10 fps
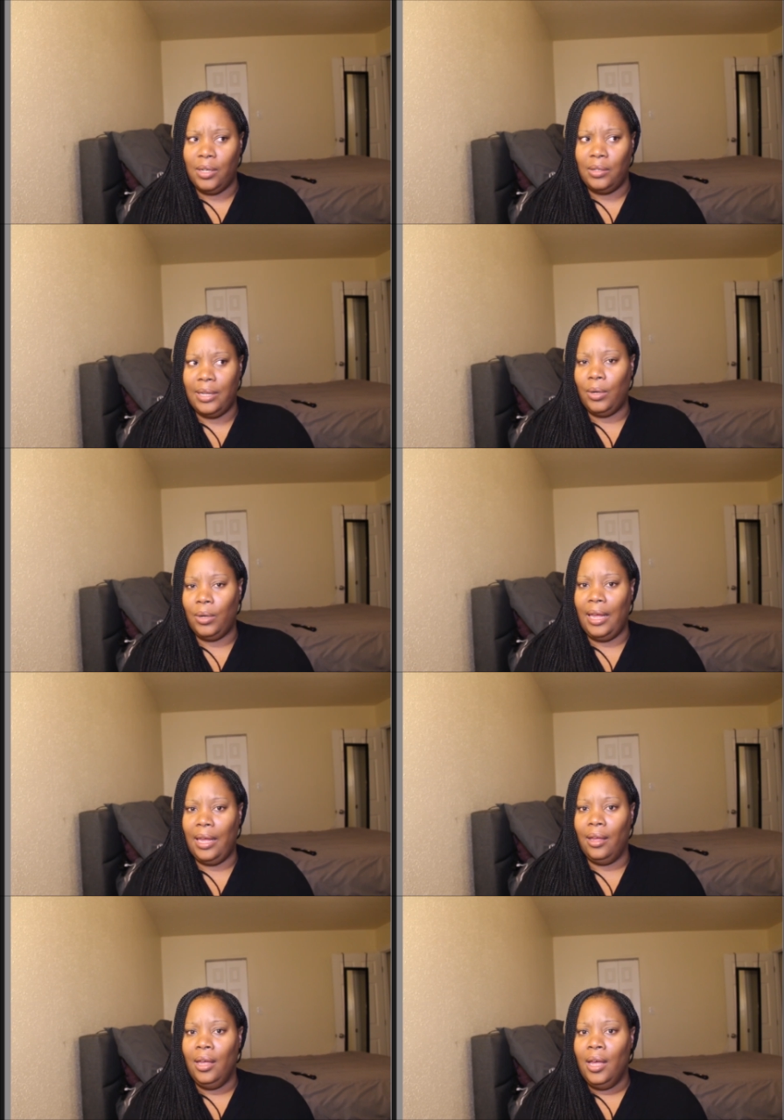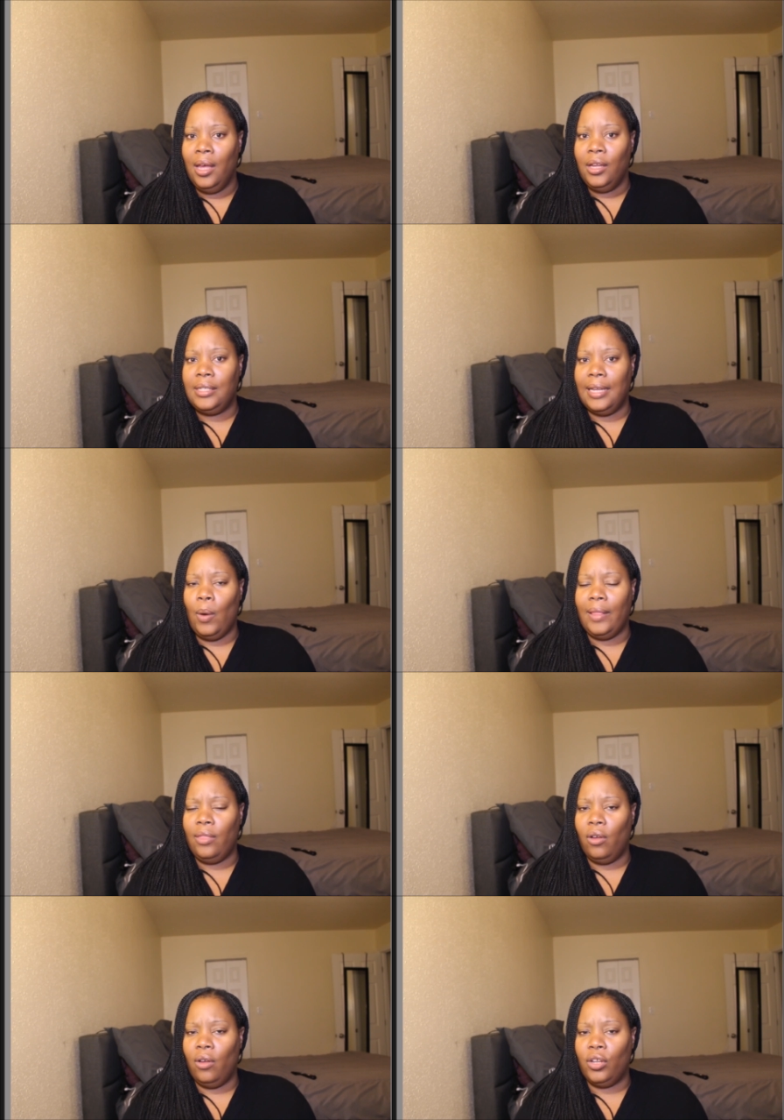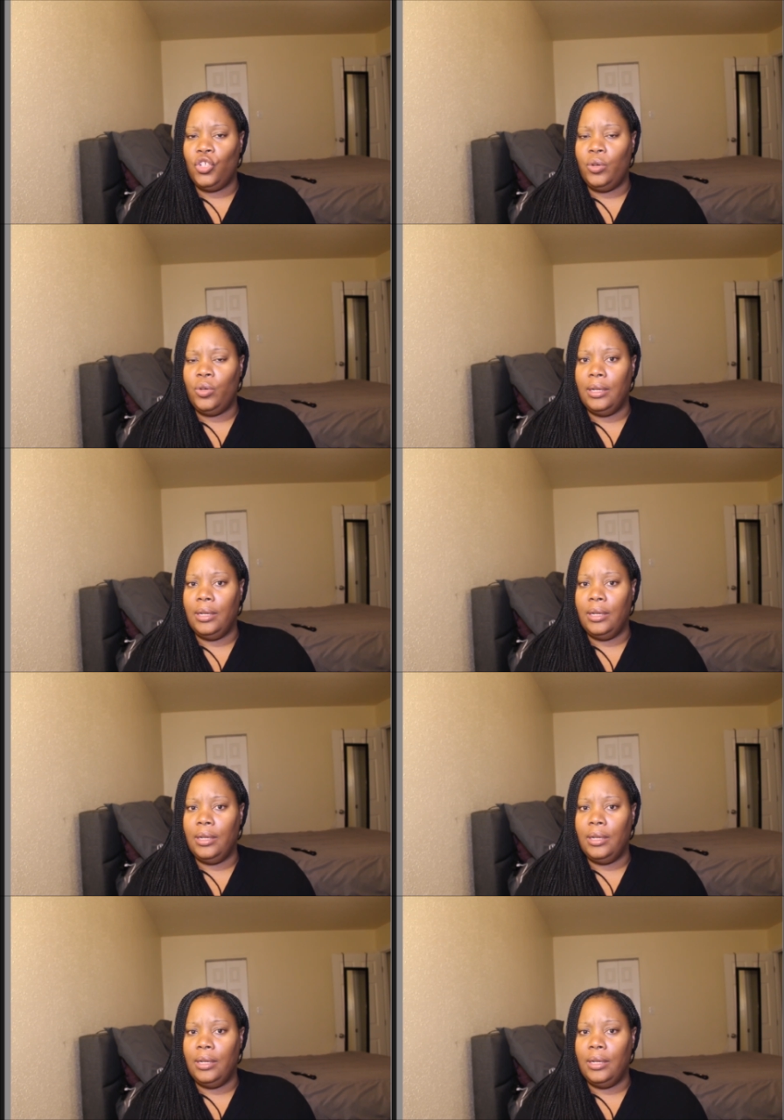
She's like, "Well, yeah." He said, "Oh, I thought that you couldn't."